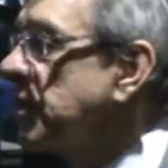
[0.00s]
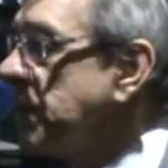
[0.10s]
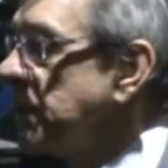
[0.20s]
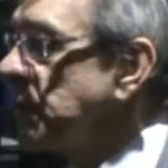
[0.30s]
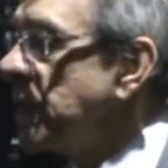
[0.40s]

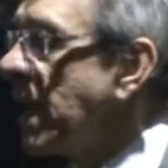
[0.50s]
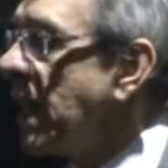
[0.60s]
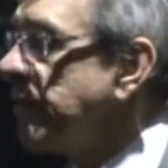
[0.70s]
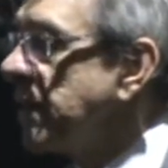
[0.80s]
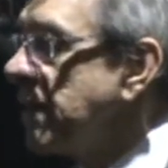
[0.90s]
document we
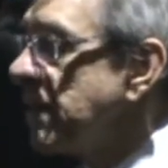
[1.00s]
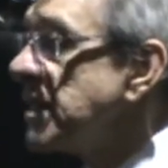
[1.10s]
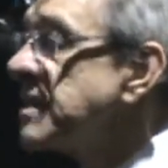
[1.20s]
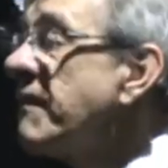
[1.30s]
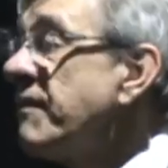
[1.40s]
have here
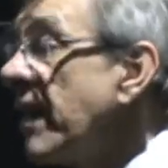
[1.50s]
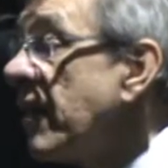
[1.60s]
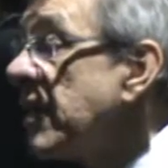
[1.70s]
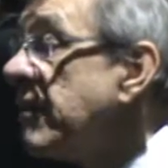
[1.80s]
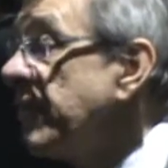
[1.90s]
is a
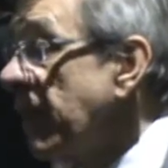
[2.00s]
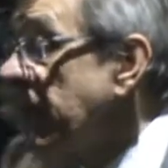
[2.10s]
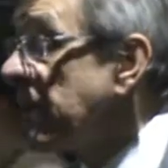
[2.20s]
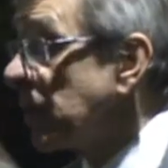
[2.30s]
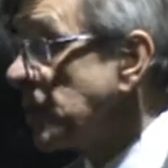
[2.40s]
very,
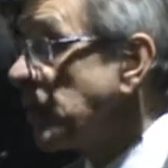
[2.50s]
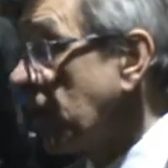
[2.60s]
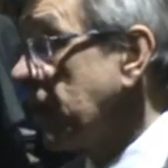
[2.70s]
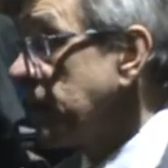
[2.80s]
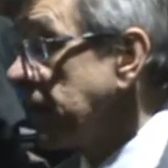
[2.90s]
very good
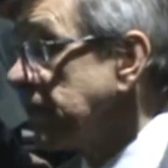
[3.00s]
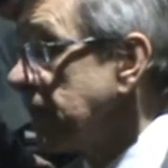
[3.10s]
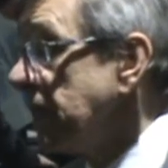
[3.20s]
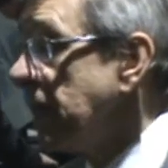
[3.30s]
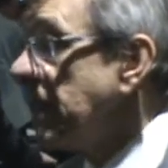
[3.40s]
document.
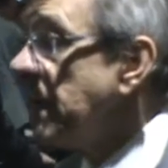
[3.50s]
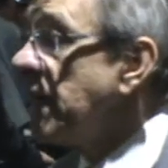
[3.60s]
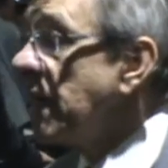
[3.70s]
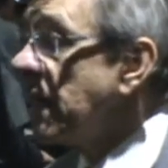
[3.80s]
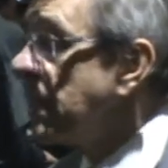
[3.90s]

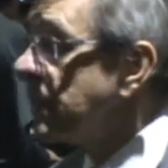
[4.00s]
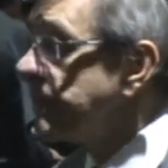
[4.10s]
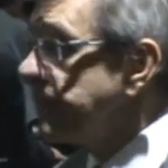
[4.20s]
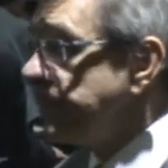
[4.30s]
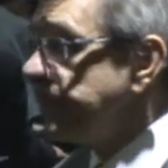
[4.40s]

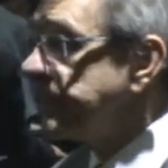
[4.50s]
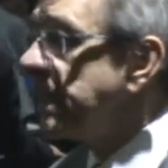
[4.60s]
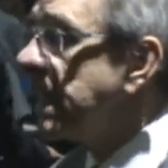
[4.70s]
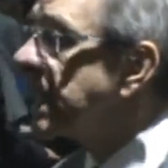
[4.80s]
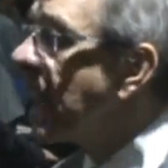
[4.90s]

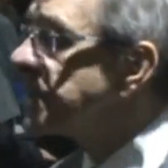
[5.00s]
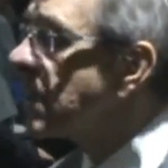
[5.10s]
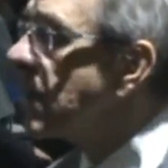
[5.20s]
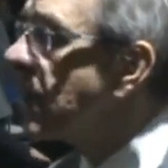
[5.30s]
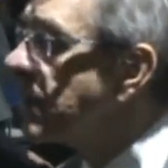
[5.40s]
It
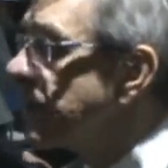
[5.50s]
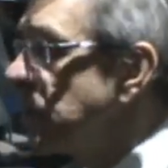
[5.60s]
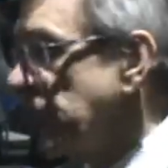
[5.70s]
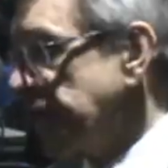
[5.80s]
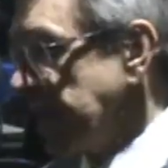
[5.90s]
has a lot of
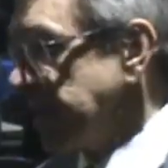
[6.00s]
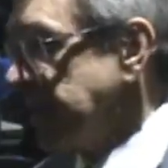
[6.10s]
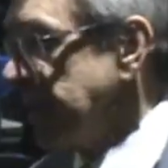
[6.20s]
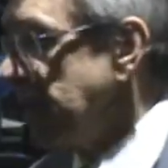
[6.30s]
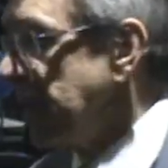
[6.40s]
new
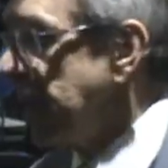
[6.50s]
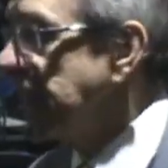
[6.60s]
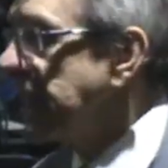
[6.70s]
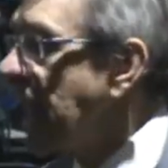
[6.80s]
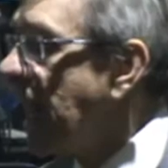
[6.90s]
things.
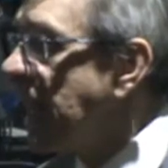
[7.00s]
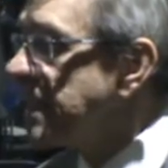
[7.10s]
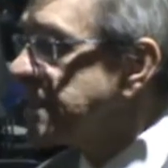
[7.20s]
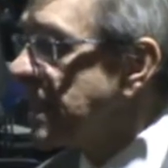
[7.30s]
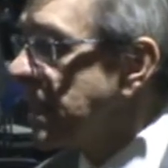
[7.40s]
It
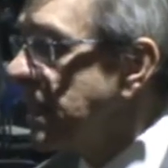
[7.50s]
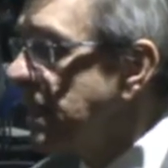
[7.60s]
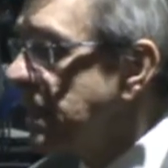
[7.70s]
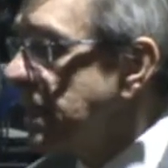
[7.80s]
has a